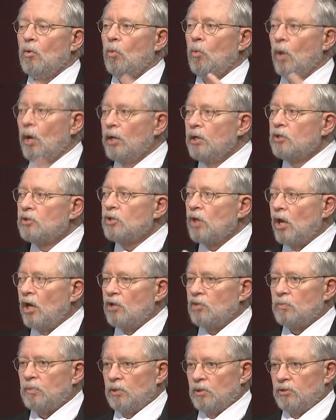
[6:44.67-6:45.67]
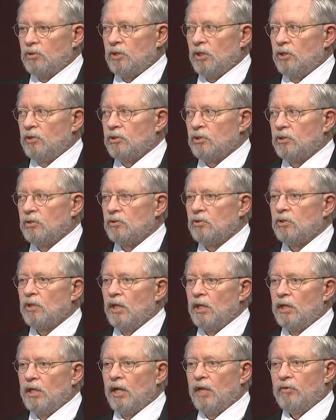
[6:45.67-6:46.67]
One is hospitalizations,
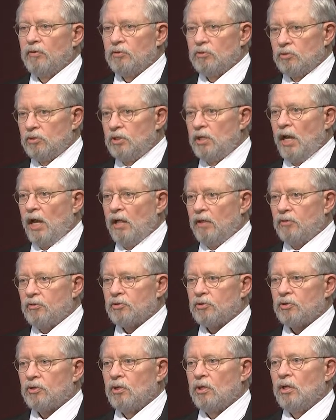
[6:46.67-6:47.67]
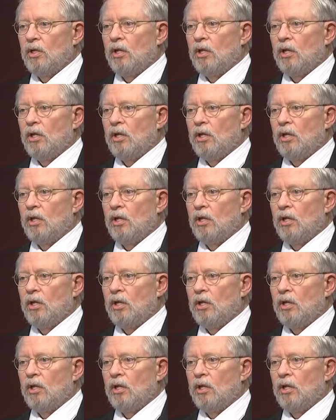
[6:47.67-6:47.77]
and the other is deaths.